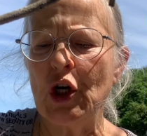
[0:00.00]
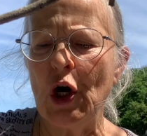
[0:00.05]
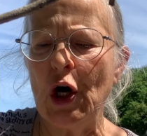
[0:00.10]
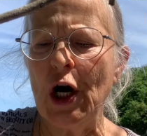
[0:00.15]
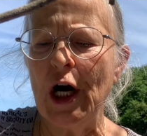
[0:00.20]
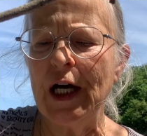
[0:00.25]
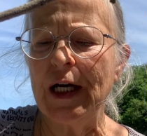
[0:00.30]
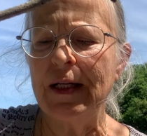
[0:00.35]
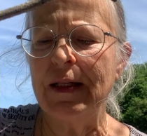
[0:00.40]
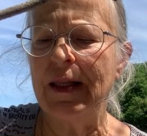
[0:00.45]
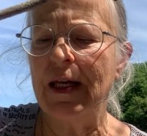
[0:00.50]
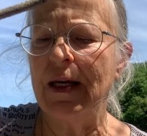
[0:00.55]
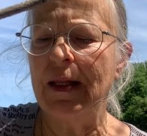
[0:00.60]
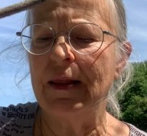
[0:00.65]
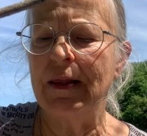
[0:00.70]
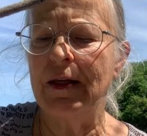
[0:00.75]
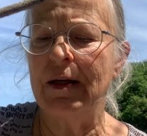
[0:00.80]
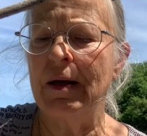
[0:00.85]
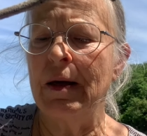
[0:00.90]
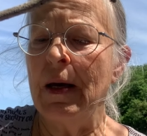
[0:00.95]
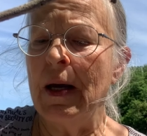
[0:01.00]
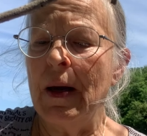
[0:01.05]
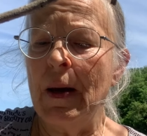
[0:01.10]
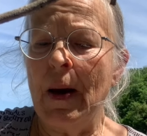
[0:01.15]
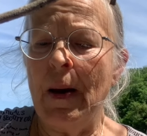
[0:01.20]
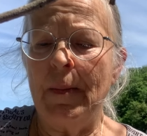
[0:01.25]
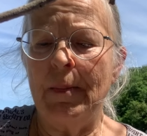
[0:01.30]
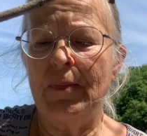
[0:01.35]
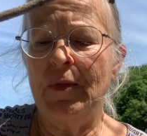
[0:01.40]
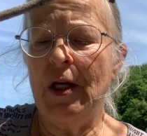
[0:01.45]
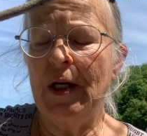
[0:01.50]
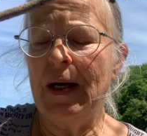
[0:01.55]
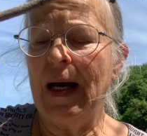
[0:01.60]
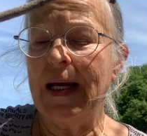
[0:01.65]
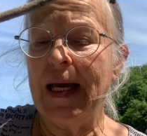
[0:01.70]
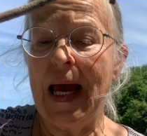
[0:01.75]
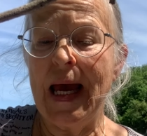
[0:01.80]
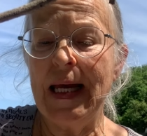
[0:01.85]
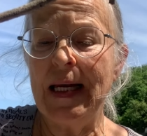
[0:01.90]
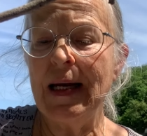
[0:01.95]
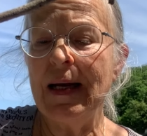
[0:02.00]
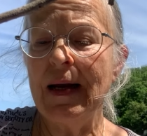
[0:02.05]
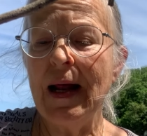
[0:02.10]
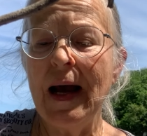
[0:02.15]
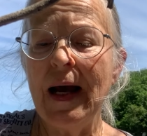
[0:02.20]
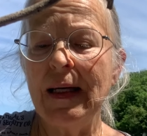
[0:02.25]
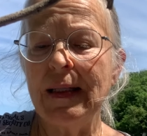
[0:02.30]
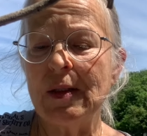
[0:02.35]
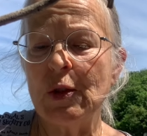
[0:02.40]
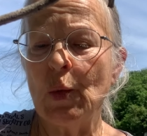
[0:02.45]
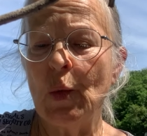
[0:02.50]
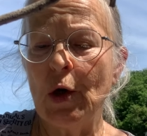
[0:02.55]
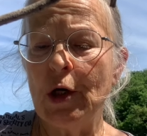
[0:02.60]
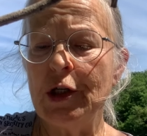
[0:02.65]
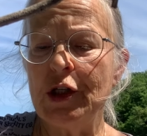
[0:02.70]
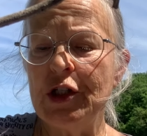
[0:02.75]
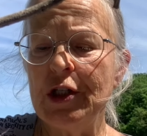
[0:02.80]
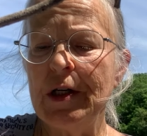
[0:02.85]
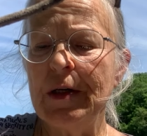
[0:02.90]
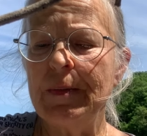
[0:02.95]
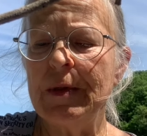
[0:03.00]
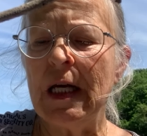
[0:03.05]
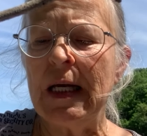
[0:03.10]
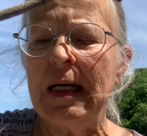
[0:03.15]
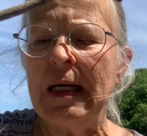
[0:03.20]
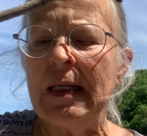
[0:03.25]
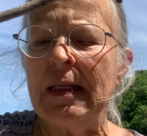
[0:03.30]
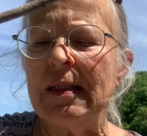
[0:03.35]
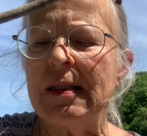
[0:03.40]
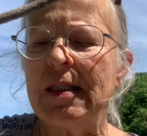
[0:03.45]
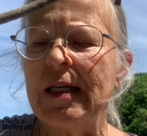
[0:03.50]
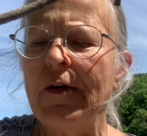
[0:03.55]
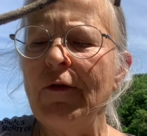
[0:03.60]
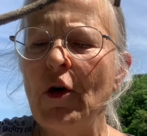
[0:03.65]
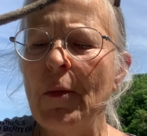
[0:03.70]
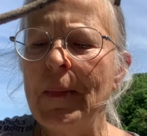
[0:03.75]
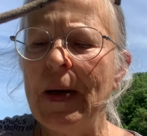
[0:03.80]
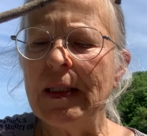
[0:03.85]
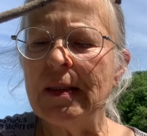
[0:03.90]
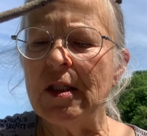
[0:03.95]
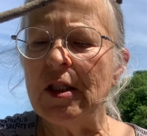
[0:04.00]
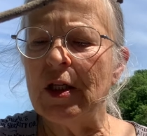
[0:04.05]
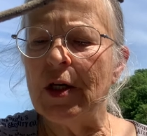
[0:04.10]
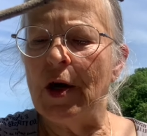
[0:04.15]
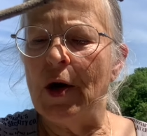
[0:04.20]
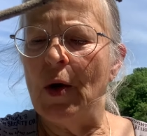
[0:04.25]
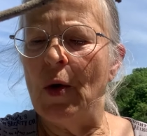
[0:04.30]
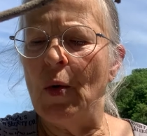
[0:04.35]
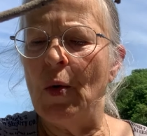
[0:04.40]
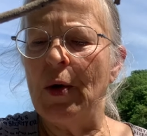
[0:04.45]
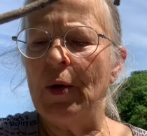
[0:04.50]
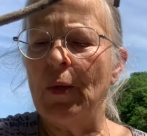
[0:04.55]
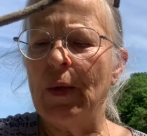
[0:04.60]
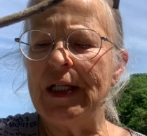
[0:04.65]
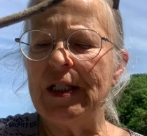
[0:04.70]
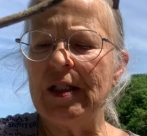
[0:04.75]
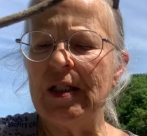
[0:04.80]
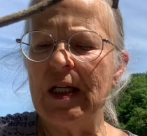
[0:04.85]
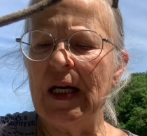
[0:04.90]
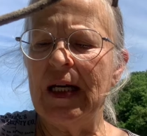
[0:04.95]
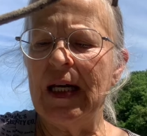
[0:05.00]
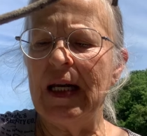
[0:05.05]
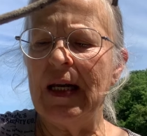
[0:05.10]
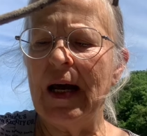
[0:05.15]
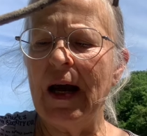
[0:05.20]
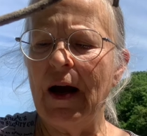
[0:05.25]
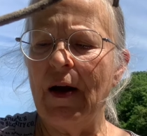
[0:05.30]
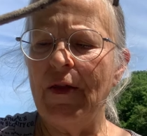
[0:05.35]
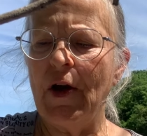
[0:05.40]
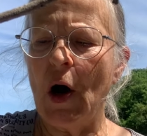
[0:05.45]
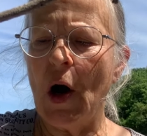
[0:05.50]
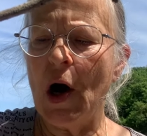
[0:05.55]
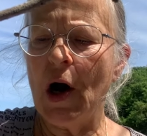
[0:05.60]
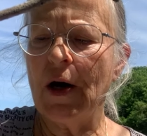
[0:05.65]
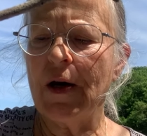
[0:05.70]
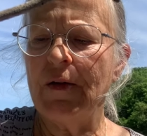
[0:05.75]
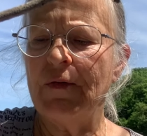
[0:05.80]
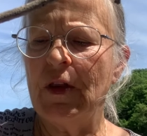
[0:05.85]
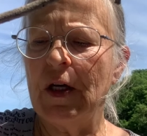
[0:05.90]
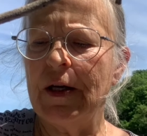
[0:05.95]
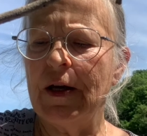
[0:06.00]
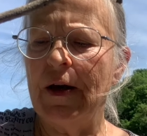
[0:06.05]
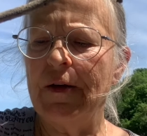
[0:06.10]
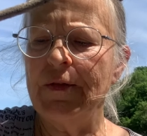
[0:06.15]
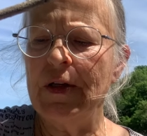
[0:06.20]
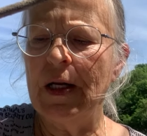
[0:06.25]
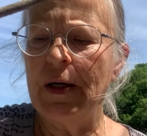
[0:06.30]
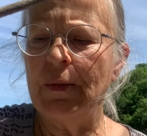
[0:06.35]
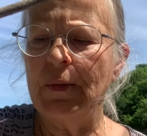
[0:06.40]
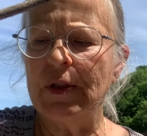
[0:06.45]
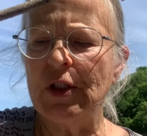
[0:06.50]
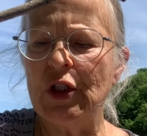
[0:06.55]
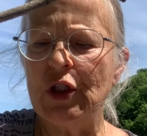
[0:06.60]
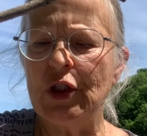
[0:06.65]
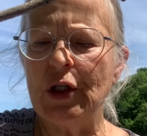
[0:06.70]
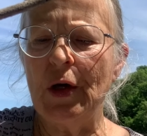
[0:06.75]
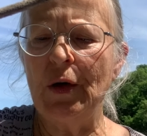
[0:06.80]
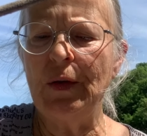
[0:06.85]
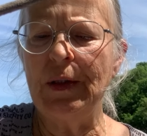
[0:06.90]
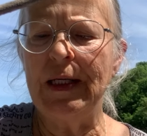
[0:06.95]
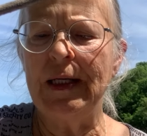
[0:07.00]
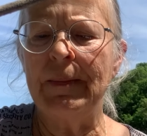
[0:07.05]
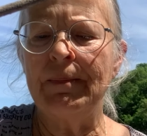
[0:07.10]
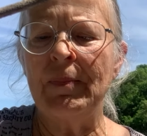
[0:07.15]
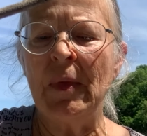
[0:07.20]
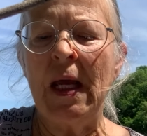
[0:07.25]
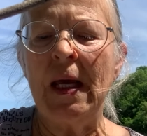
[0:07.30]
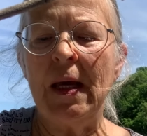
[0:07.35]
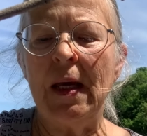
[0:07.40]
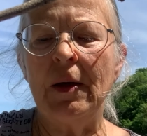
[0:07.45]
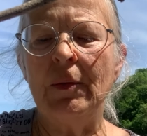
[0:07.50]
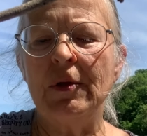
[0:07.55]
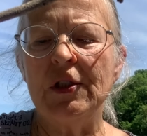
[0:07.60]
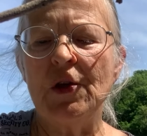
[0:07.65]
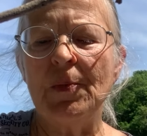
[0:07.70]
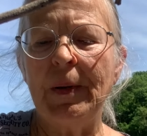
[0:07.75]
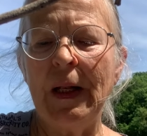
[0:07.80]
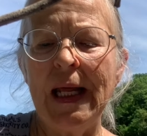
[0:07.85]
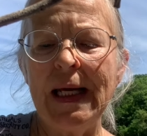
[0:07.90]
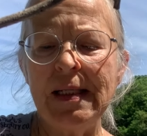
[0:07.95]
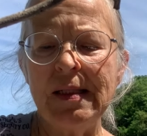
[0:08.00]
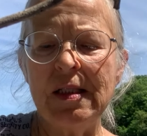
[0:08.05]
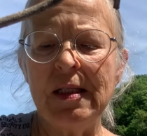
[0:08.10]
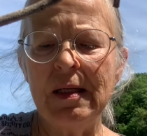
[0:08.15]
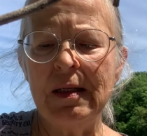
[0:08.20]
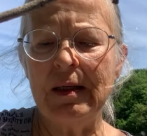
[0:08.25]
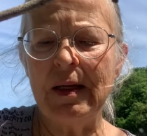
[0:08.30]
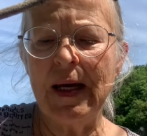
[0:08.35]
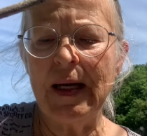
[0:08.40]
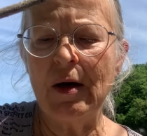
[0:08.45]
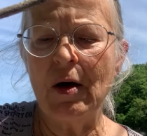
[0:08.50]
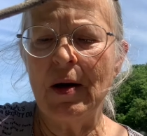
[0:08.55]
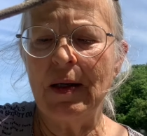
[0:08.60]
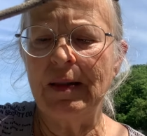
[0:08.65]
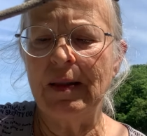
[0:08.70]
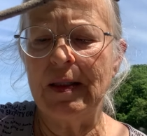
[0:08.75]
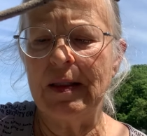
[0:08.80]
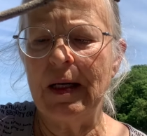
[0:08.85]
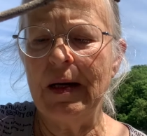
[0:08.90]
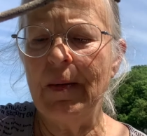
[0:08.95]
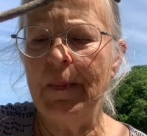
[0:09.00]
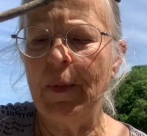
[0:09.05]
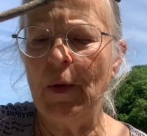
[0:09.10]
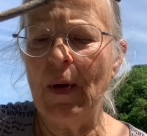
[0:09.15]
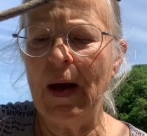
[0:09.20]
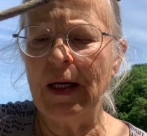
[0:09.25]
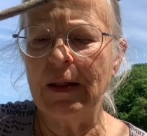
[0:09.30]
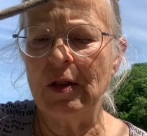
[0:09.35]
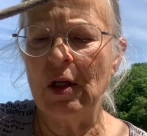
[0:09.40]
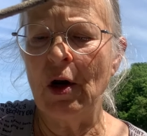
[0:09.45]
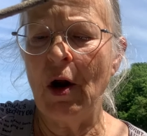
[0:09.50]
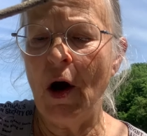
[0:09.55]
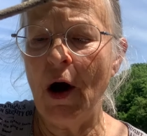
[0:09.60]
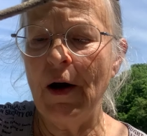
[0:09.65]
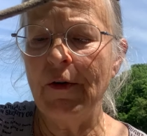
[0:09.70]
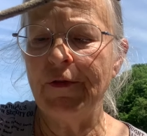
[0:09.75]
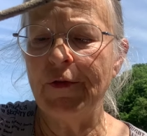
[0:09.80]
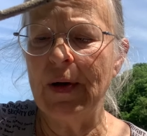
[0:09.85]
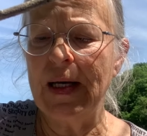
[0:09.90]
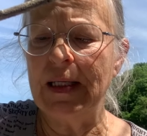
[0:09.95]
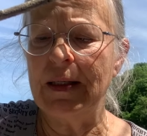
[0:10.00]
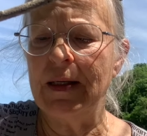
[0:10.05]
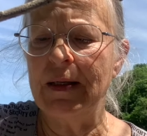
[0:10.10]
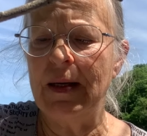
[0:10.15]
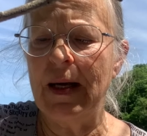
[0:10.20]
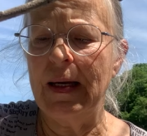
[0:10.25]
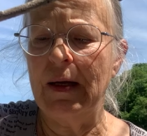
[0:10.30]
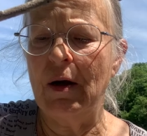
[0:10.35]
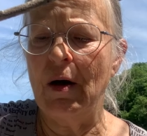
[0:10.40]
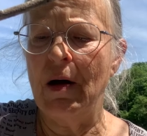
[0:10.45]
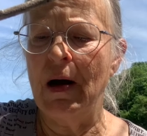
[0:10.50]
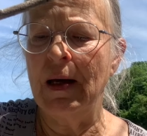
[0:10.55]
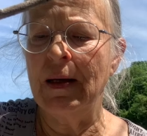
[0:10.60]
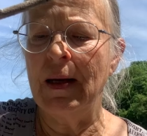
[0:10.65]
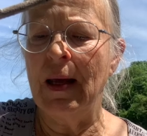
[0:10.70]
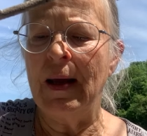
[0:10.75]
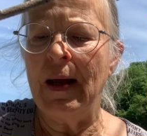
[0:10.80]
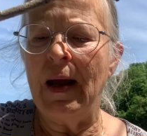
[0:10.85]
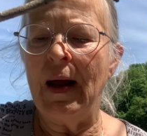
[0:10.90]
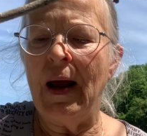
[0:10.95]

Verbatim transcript: god that the, the Canaanites worshiped. Several months ago when we studied how the Ark of the Covenant was stolen, it was placed in Dagon's temple as an offering to Dagon.